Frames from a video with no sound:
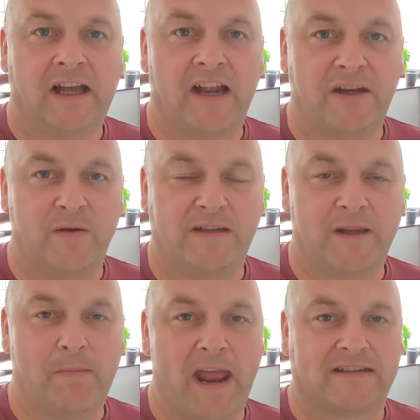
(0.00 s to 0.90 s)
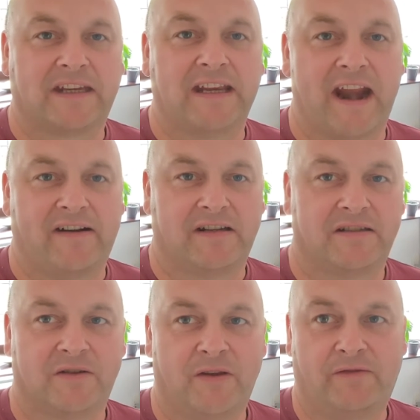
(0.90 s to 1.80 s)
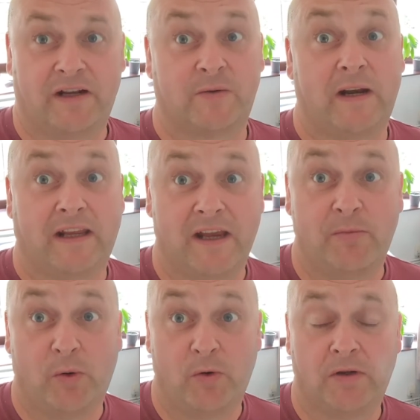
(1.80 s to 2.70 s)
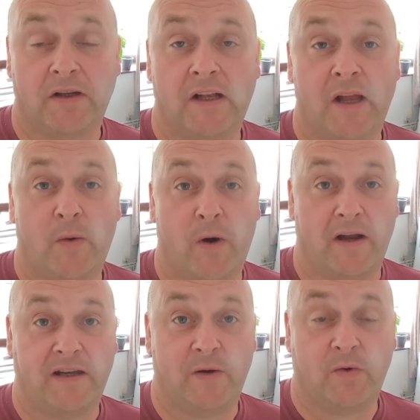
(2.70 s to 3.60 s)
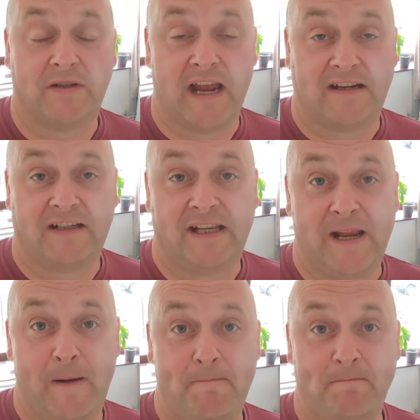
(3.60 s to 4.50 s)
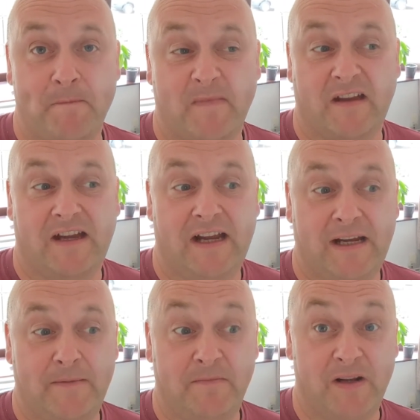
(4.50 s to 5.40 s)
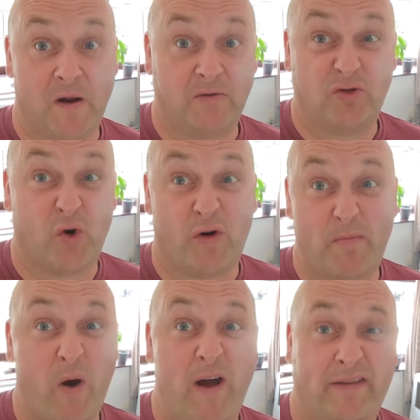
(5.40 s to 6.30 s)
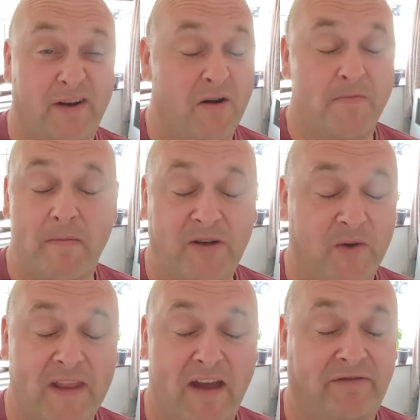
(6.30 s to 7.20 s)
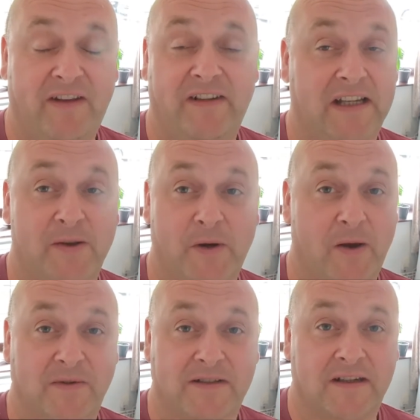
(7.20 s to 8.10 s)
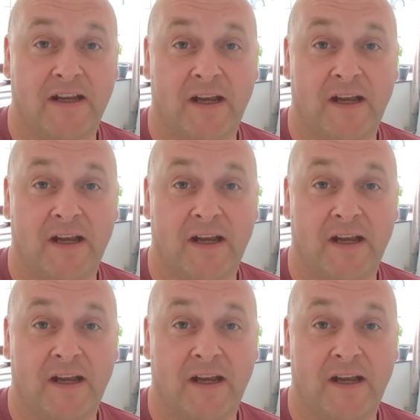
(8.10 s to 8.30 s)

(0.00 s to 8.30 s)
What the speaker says: And using the Petsky characters on the VIC-20 keyboard, what I did was actually, draw a Python. I remember doing that vividly when I was